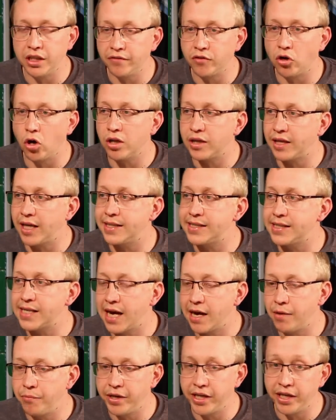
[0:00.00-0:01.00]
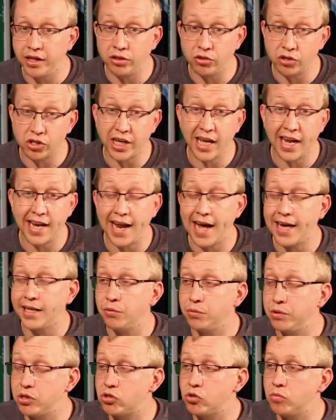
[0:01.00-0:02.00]
that you've got that time where you can just
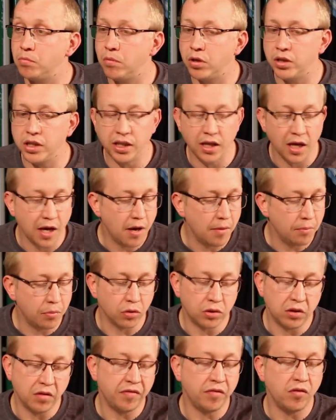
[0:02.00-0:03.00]
connect with somebody. Put